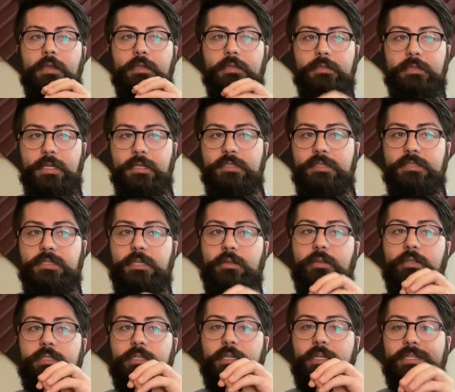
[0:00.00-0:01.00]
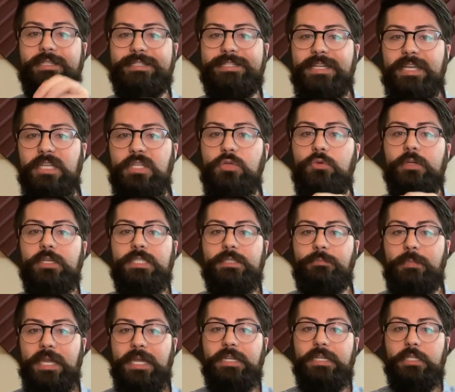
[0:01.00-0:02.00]
necessary to continue
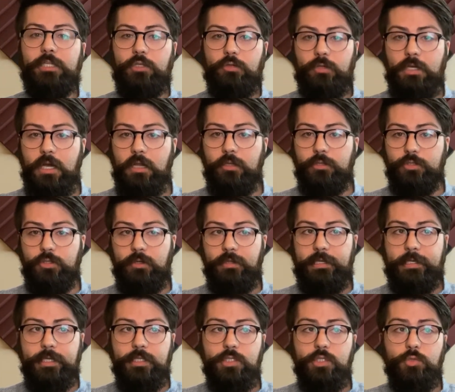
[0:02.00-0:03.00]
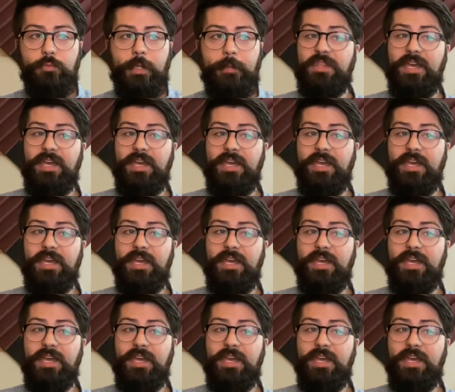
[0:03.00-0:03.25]
expanding your knowledge on the instrument.